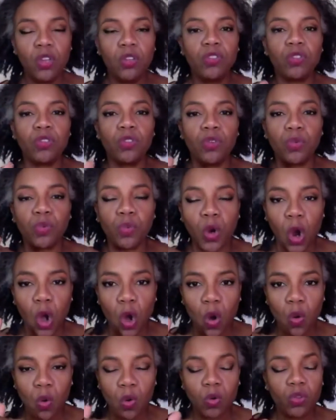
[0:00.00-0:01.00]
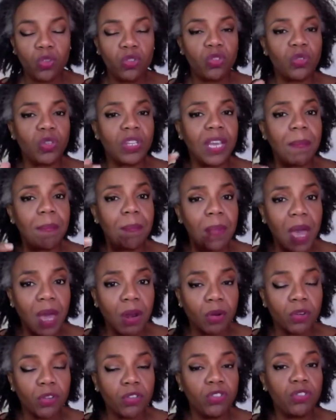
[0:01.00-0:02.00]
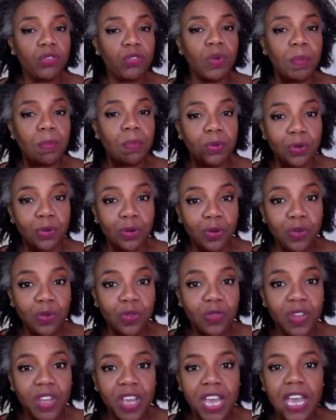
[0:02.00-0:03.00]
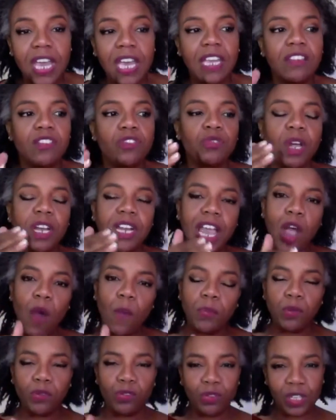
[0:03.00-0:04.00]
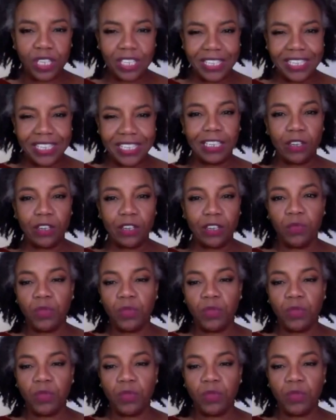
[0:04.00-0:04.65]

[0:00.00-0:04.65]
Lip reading: to grow, to get better, to improve. It's trying to help you to heal.